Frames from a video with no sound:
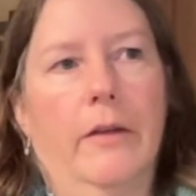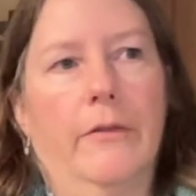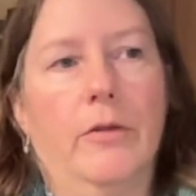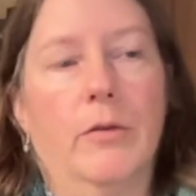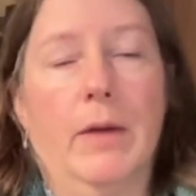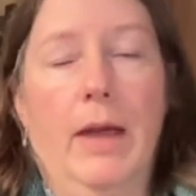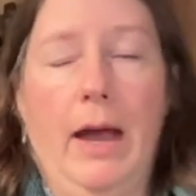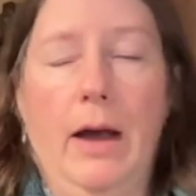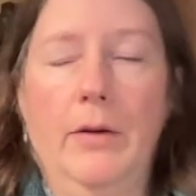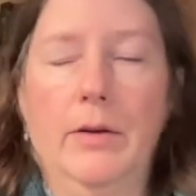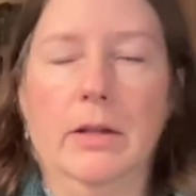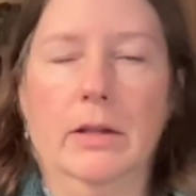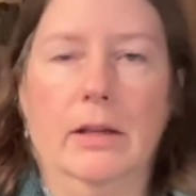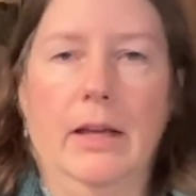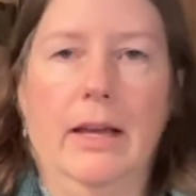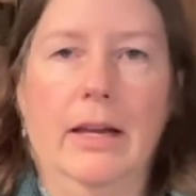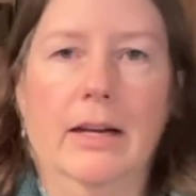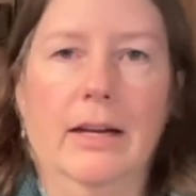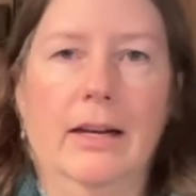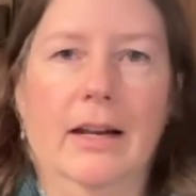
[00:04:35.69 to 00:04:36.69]
if you
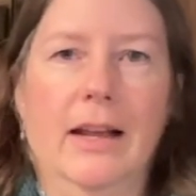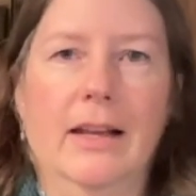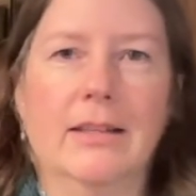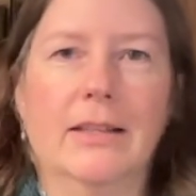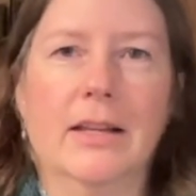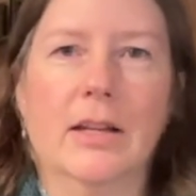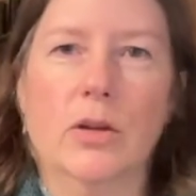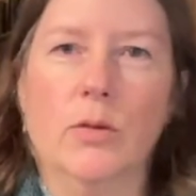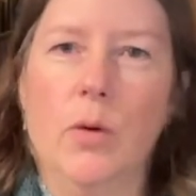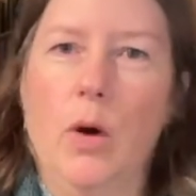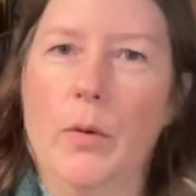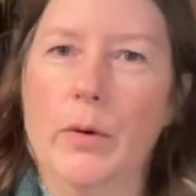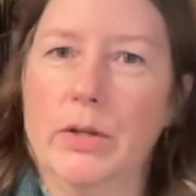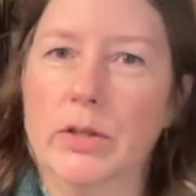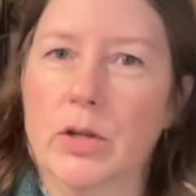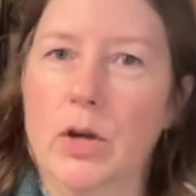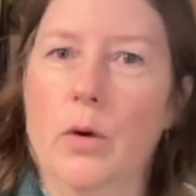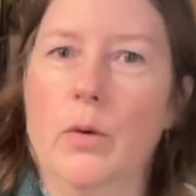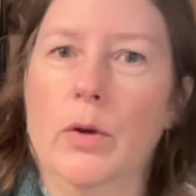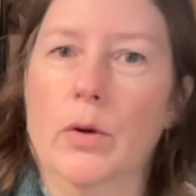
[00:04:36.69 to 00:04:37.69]
calculate it, is that you
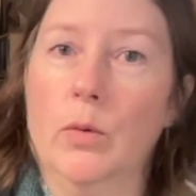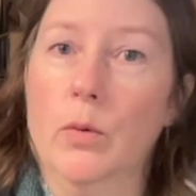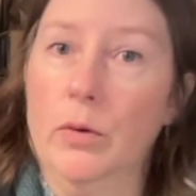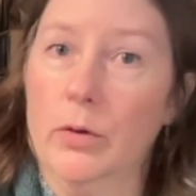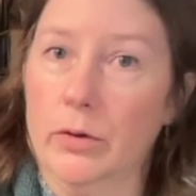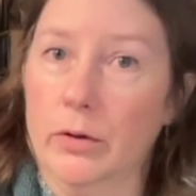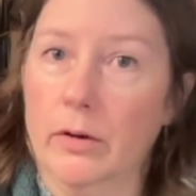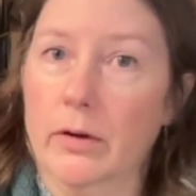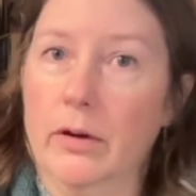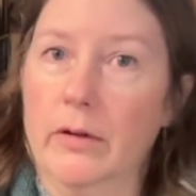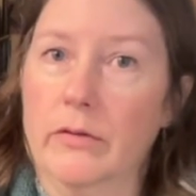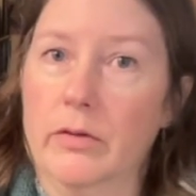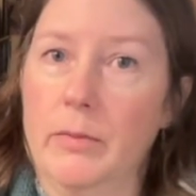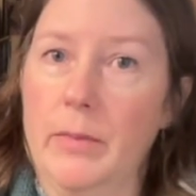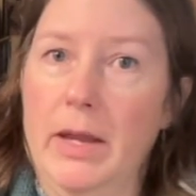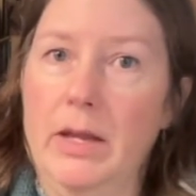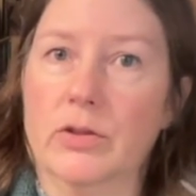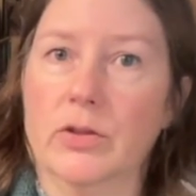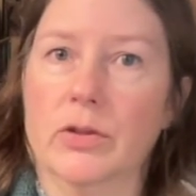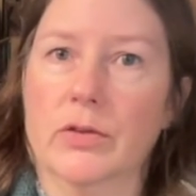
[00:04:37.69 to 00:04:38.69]
always go in order of the
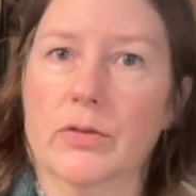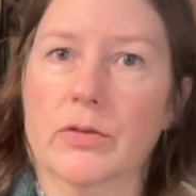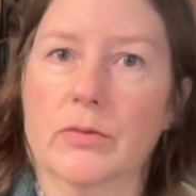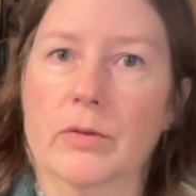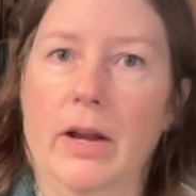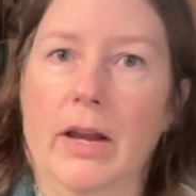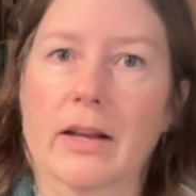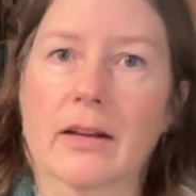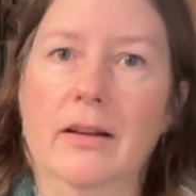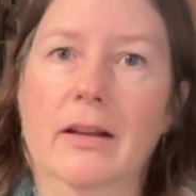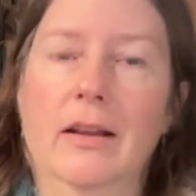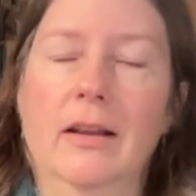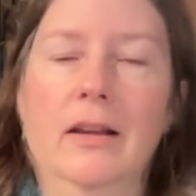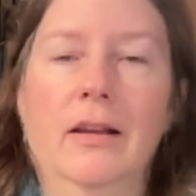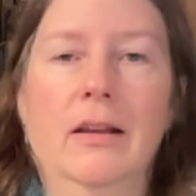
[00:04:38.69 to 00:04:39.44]
majors, right?